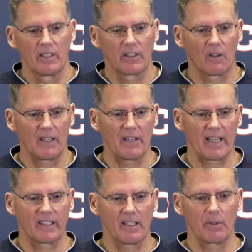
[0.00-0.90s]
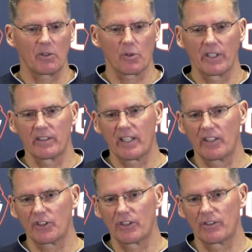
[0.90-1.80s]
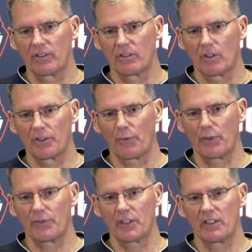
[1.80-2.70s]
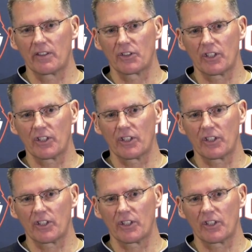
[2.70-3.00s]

They'll have academic orientation on the 15th and